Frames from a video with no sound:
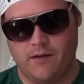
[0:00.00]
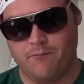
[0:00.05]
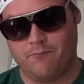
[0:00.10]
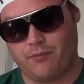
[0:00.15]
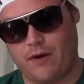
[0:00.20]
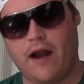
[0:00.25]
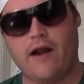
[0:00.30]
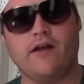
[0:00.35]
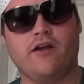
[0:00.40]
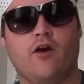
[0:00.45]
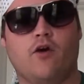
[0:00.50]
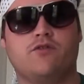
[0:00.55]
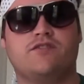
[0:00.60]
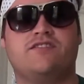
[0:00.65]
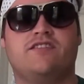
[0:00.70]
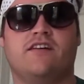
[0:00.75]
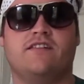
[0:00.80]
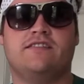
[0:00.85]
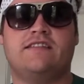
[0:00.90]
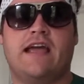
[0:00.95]
Brown & Go
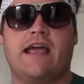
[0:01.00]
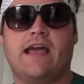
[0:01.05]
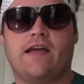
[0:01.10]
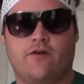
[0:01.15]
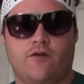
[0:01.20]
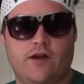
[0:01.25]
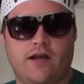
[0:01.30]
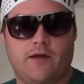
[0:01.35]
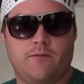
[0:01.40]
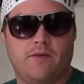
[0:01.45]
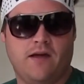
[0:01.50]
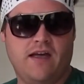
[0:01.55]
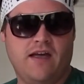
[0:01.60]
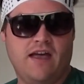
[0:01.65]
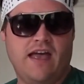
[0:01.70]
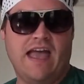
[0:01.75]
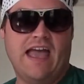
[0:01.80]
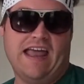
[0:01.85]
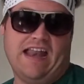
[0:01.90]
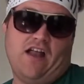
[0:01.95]
Suntan Cream.
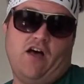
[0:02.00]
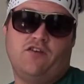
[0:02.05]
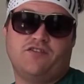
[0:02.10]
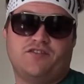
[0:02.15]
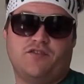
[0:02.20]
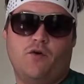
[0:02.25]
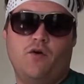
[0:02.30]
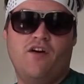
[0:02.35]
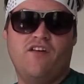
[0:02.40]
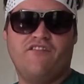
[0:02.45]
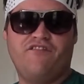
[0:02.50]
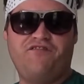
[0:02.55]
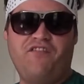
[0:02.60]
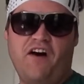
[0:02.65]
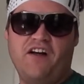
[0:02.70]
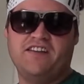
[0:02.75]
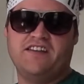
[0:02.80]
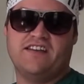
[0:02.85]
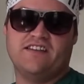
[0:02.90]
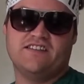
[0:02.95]
And also,
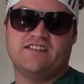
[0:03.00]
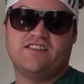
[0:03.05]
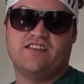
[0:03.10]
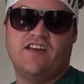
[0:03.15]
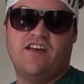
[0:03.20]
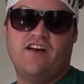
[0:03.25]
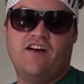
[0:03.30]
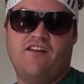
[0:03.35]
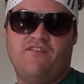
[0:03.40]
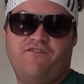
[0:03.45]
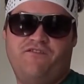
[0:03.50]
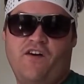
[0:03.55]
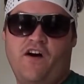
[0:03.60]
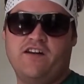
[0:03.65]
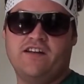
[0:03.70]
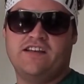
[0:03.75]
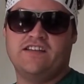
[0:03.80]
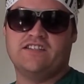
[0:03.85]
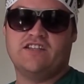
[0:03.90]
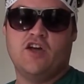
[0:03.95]
Funyuns.
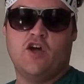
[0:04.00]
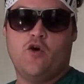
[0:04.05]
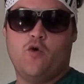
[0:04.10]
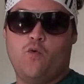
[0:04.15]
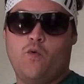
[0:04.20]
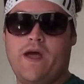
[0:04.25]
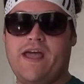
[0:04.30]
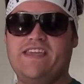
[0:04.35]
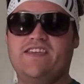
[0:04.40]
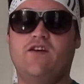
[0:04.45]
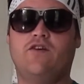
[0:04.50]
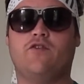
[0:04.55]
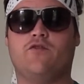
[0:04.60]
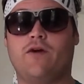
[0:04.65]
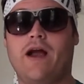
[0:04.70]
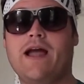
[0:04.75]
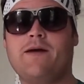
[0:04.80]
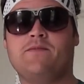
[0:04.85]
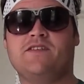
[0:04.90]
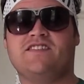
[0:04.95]
Funyuns. Where your
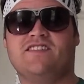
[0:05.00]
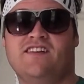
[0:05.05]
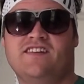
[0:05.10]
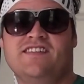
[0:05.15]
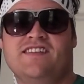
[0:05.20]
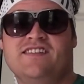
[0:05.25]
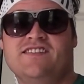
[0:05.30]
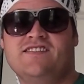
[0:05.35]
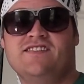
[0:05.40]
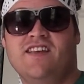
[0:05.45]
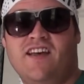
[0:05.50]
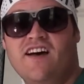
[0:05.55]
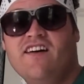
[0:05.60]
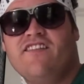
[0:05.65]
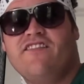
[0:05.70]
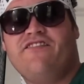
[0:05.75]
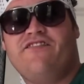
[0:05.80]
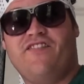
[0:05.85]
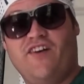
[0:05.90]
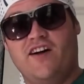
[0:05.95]
grandma's onions?
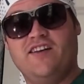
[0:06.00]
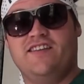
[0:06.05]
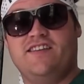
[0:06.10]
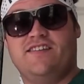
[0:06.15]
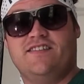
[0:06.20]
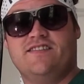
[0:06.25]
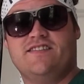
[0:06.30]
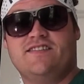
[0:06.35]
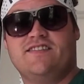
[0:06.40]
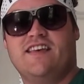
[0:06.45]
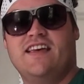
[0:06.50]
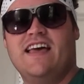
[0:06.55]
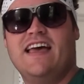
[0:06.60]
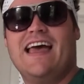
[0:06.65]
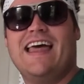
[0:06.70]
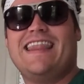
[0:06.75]
Funyuns.